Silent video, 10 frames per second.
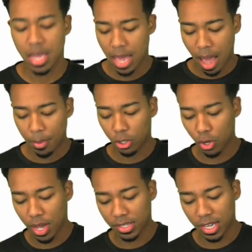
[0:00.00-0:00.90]
I'm gonna show you how
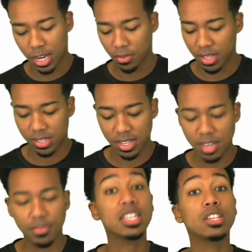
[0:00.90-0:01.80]
to take care of this
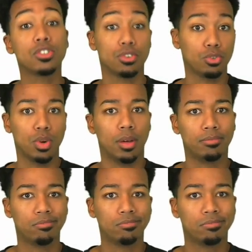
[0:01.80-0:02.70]
even easier as well.
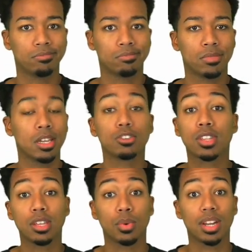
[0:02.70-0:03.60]
Here's the
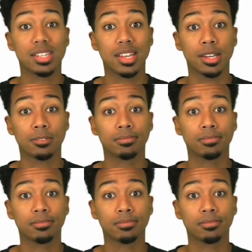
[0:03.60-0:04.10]
thing, what did I say?